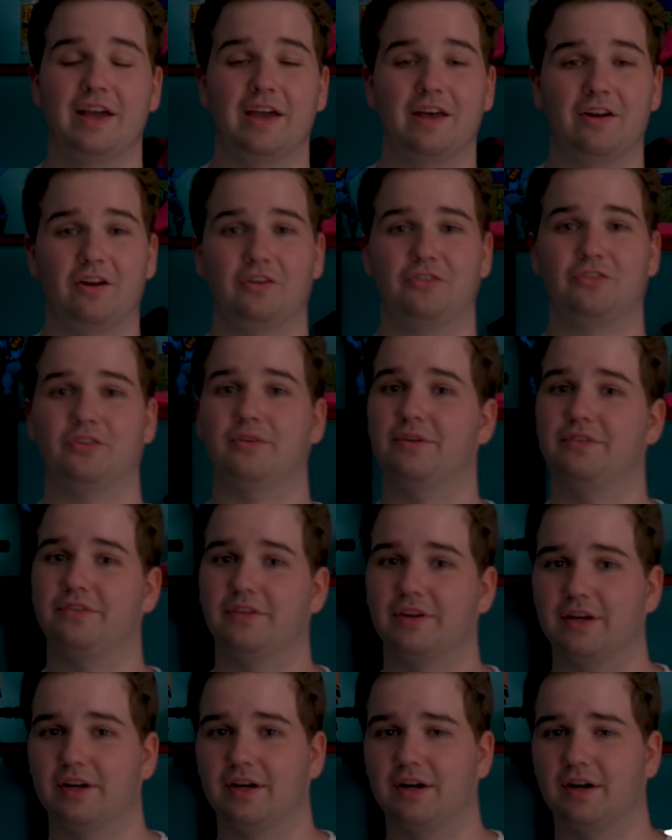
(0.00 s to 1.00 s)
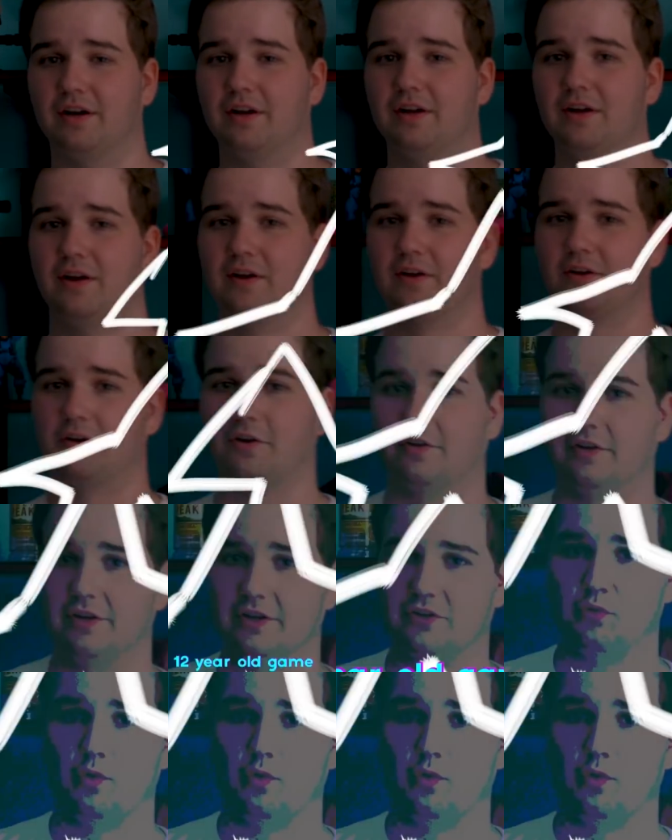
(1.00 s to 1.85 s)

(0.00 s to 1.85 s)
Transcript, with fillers: And also it's a uh, currently